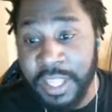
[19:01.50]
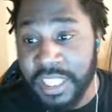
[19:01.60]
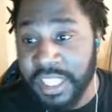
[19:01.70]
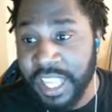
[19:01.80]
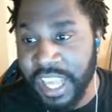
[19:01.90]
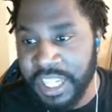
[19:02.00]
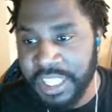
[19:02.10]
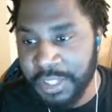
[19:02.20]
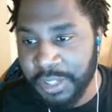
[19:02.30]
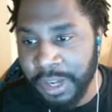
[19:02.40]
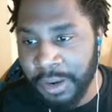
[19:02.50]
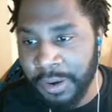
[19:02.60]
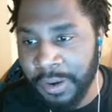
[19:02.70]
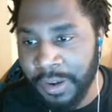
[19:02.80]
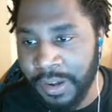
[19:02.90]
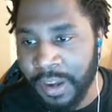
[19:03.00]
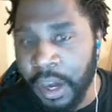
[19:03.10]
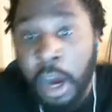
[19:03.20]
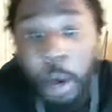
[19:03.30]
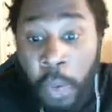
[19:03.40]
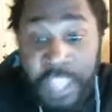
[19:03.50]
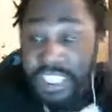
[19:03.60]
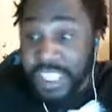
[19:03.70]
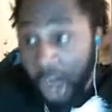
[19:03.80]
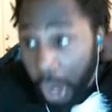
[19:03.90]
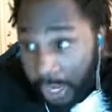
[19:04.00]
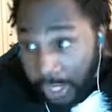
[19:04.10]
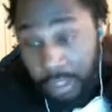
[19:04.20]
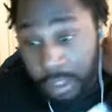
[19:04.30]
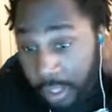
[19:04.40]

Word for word: we just catch you, though? We just got it!